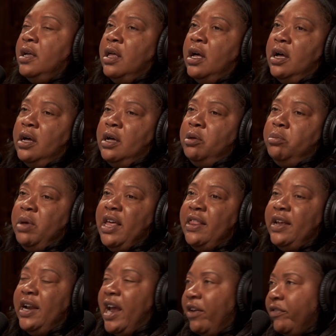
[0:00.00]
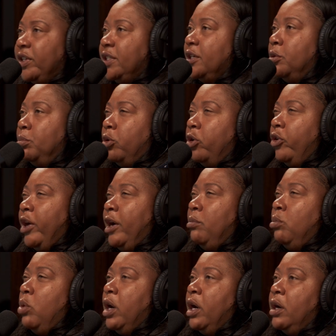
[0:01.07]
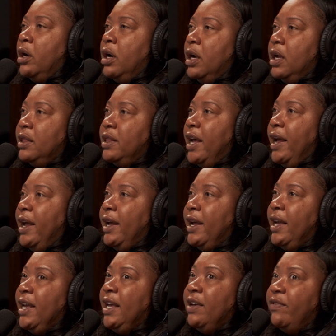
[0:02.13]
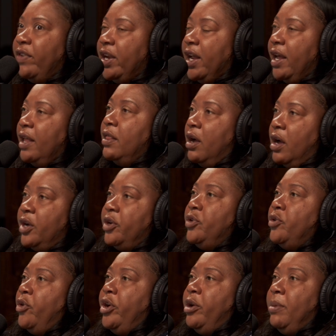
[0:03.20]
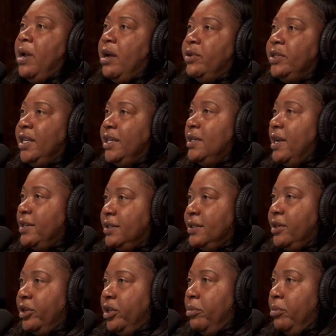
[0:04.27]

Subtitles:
And then every single program where even in the auditorium now, it didn't necessarily